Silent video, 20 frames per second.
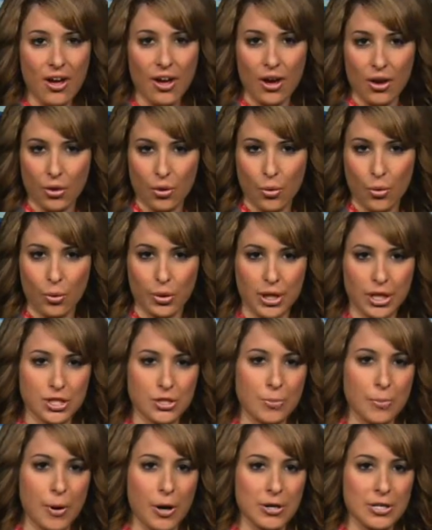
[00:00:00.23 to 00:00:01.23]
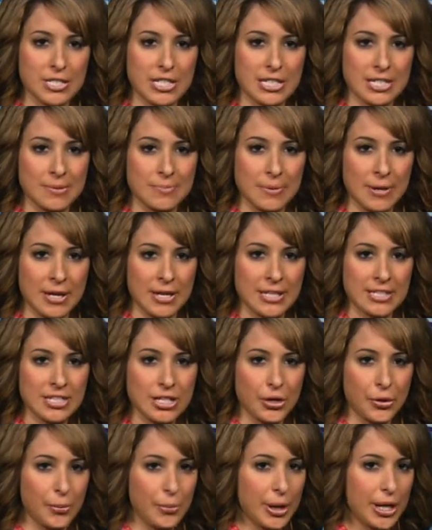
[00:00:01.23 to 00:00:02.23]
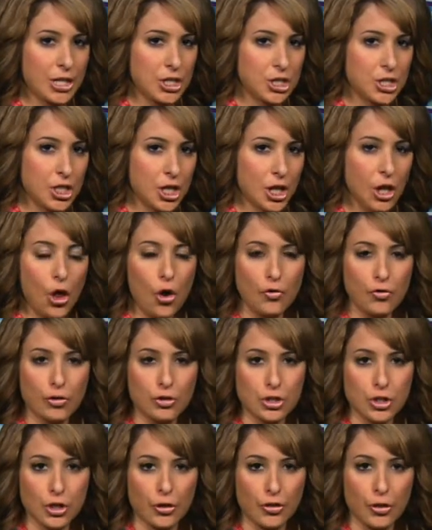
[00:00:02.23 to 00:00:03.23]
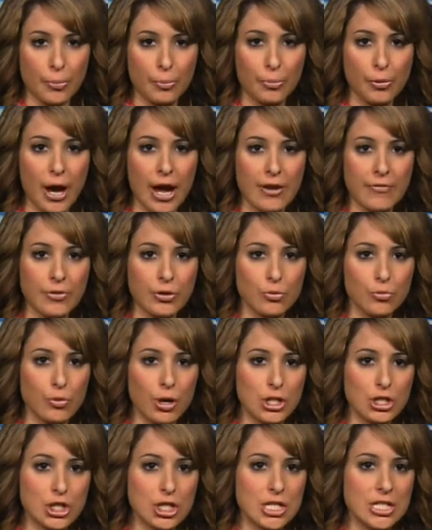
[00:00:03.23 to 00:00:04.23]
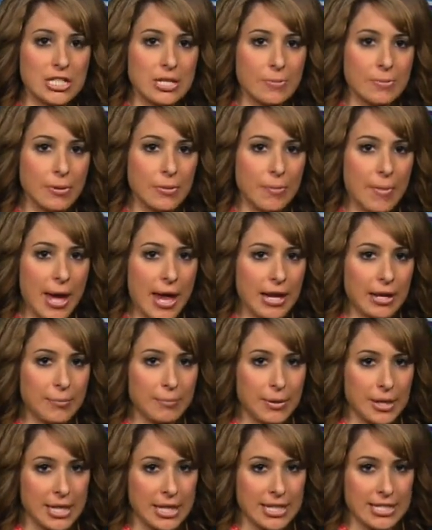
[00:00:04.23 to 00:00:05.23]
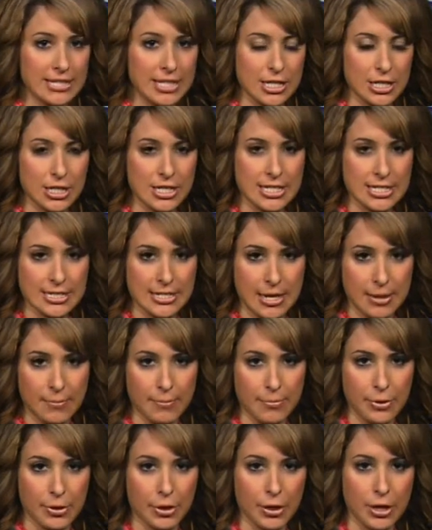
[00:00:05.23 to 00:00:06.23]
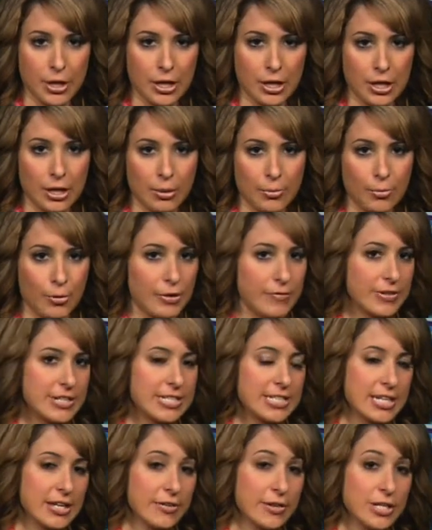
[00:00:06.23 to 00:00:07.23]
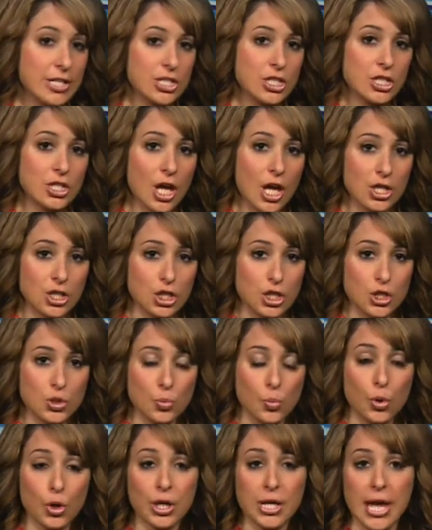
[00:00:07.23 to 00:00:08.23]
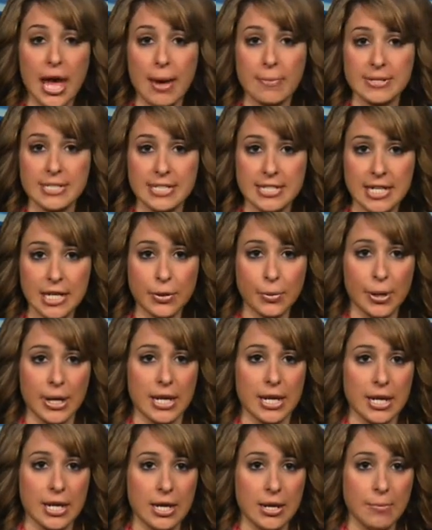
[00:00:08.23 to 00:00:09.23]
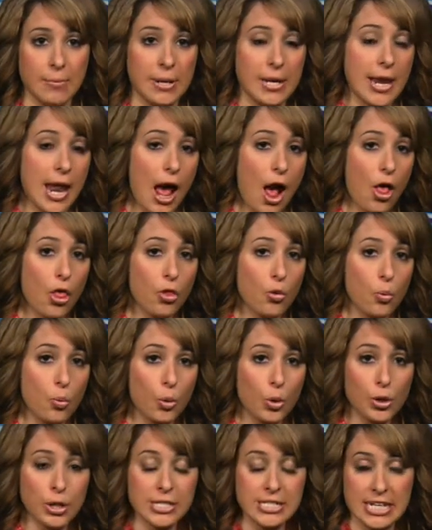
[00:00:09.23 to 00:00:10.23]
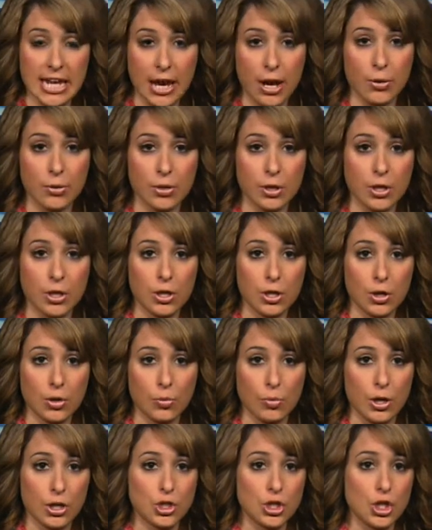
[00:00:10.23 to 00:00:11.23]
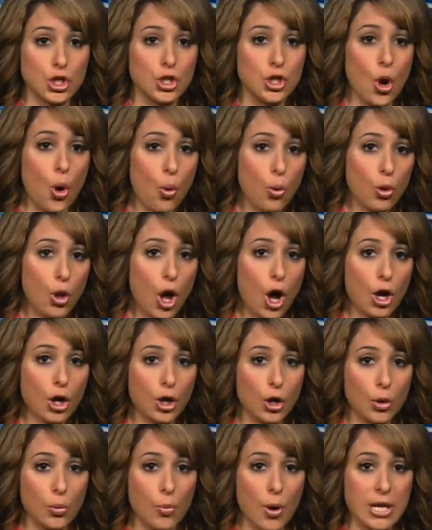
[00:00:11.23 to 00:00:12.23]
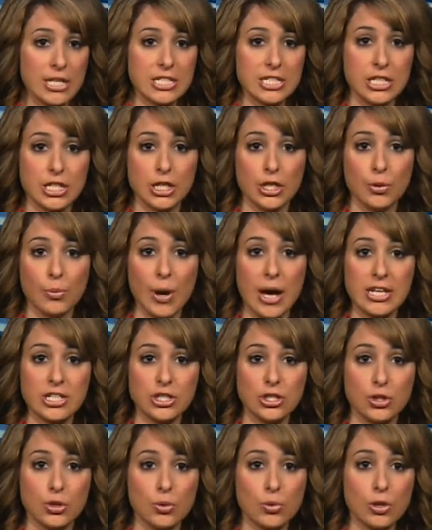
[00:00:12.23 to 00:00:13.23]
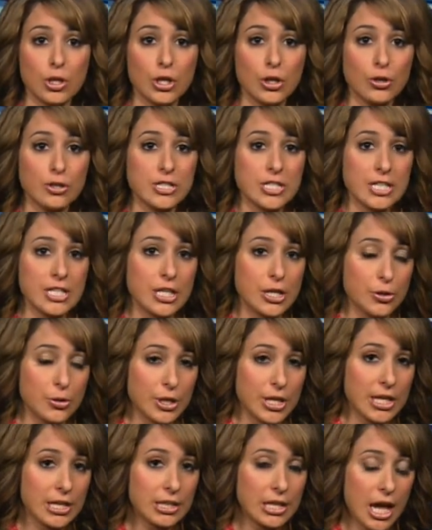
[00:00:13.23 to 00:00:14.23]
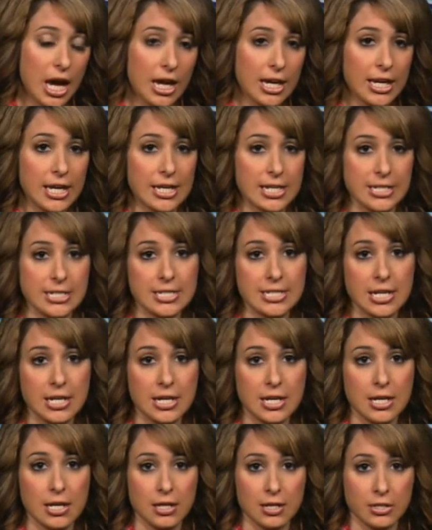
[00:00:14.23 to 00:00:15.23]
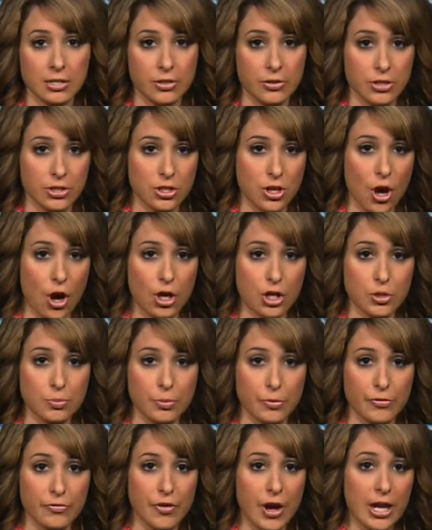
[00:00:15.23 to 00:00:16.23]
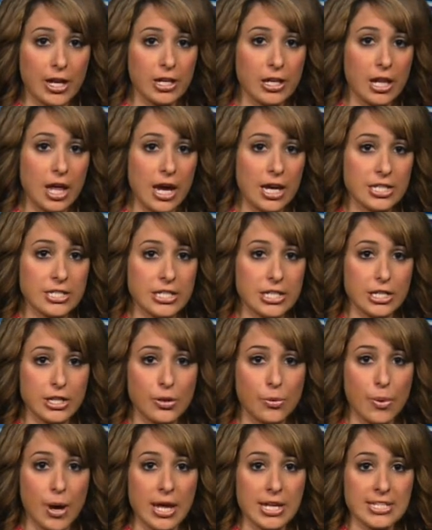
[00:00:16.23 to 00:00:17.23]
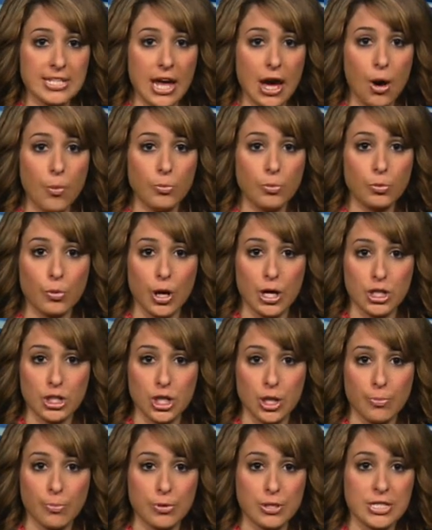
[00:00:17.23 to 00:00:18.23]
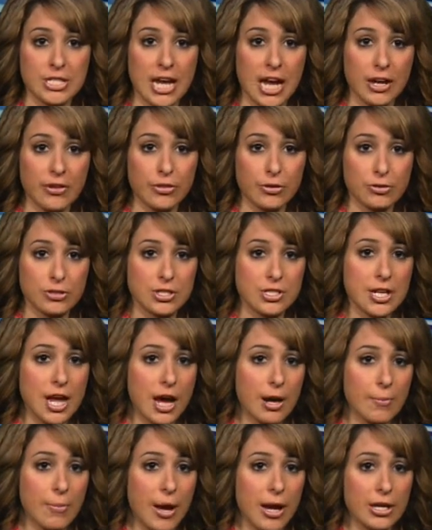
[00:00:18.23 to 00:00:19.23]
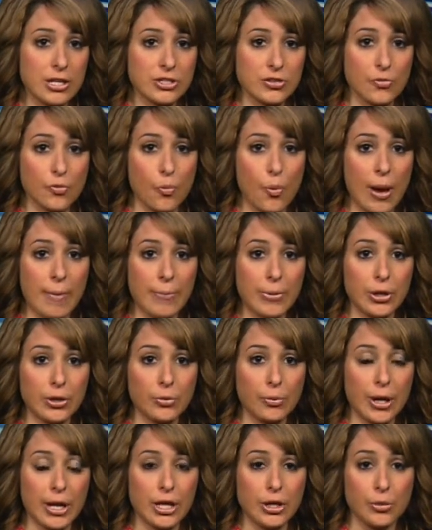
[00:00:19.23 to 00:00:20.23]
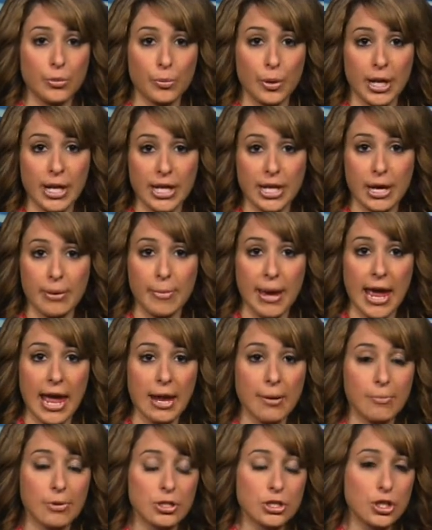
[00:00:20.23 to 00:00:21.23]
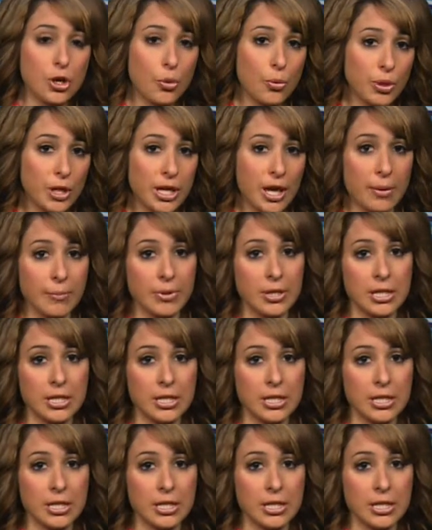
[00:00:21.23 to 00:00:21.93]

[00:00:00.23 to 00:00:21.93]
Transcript: According to participants, a great chill overtook the private Russian diplomatic meetings in December. Previously, the discussions were kept secret, but now the word is out. Russia no longer wants the U.S. nuclear security alliance. Until the talks were finalized, the U.S. helped Russia protect their stockpiles of weapon-grade uranium and plutonium.